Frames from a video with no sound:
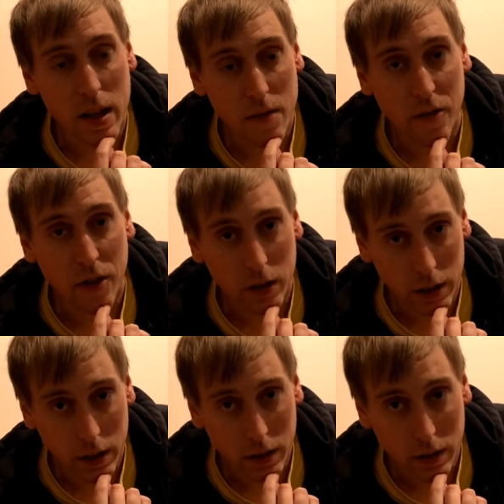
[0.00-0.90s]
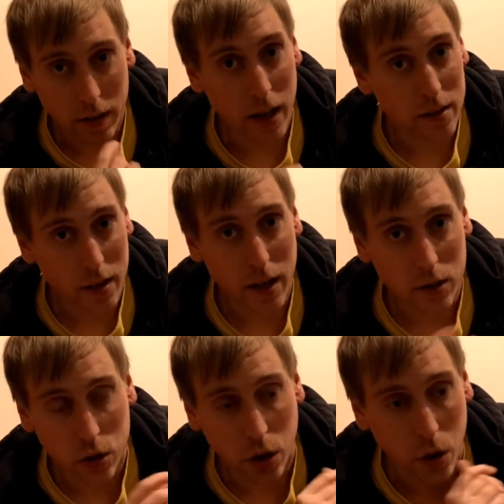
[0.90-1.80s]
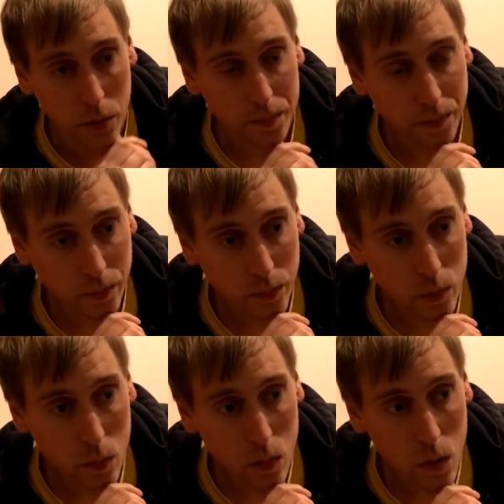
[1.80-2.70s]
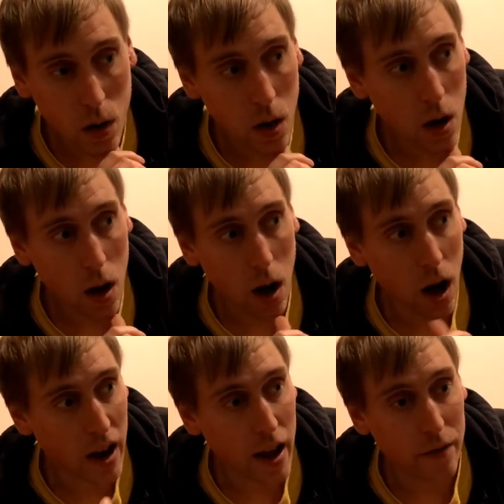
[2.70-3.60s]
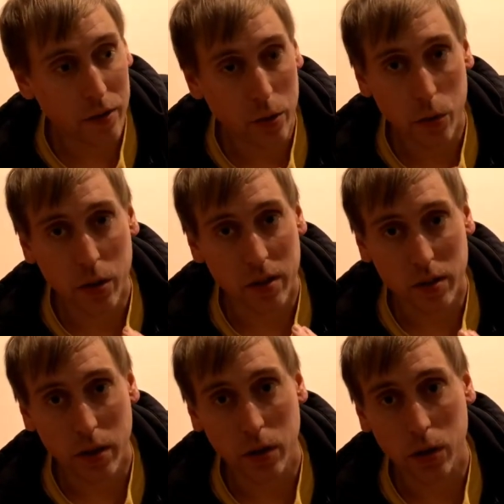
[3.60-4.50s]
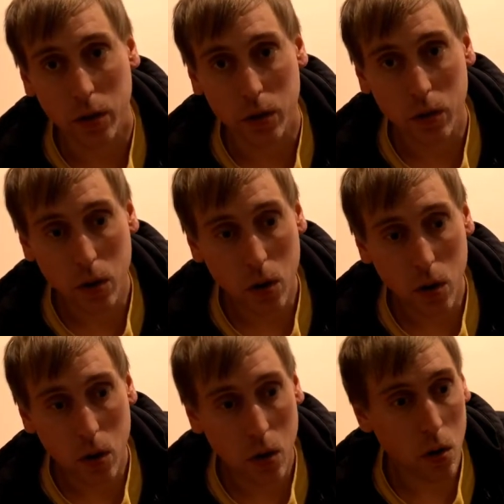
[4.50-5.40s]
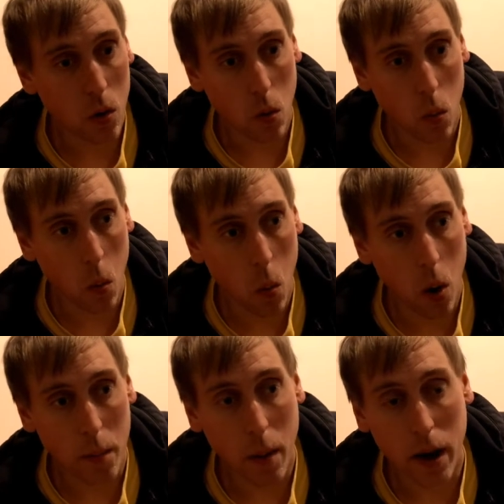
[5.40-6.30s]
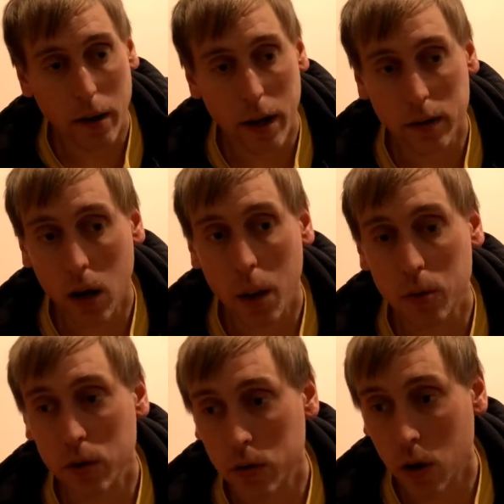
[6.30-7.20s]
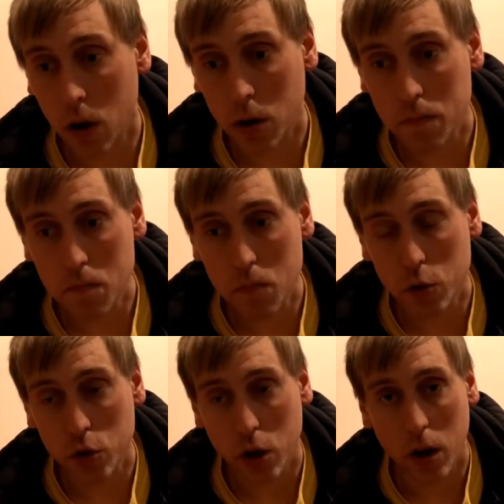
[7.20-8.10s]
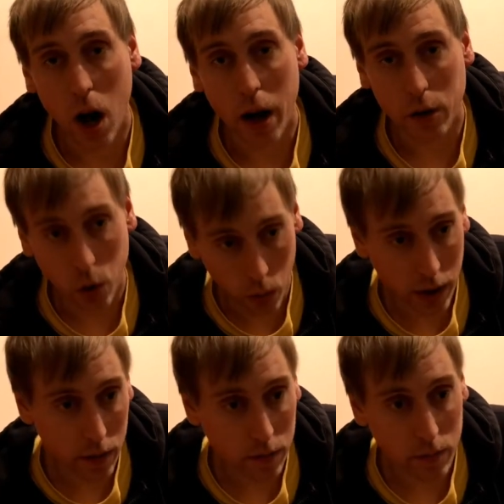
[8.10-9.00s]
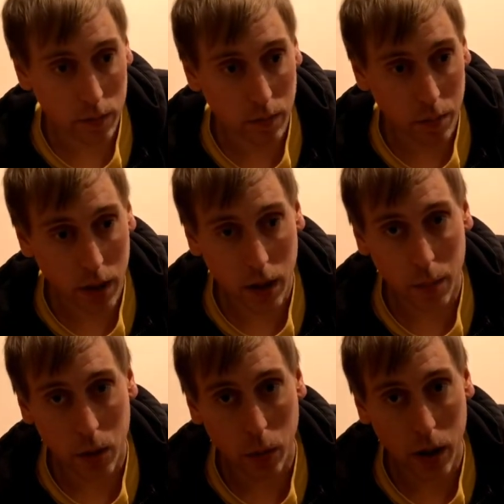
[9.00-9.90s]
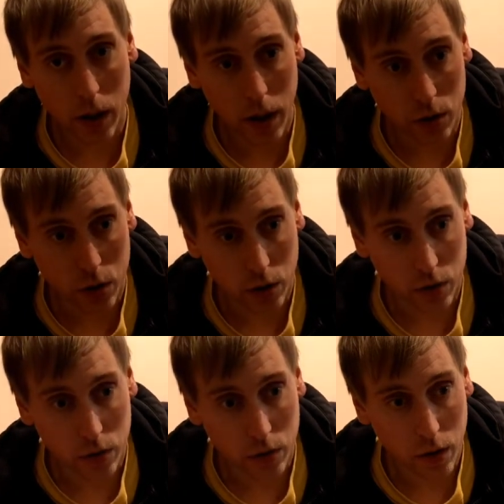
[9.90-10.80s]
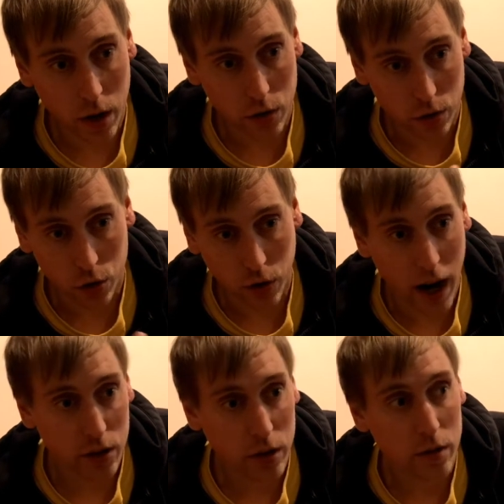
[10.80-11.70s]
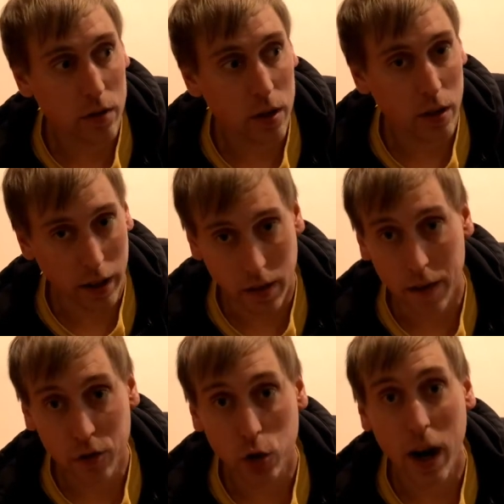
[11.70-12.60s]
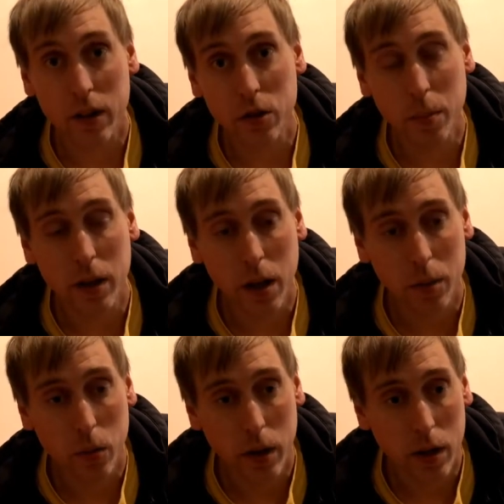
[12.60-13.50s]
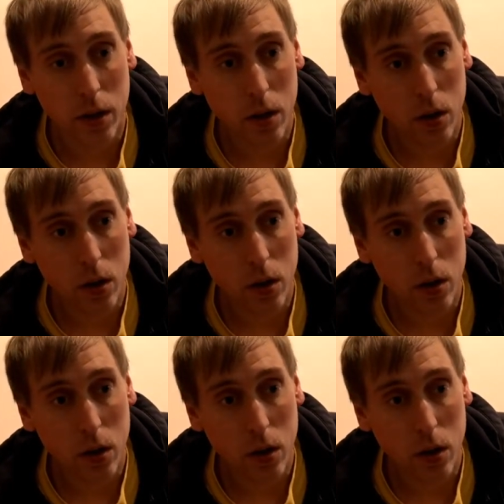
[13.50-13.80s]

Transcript: in Philly, that's the next show, I have to consider what my next options are. Should I quit PWE and just trash it like they've trashed PWE?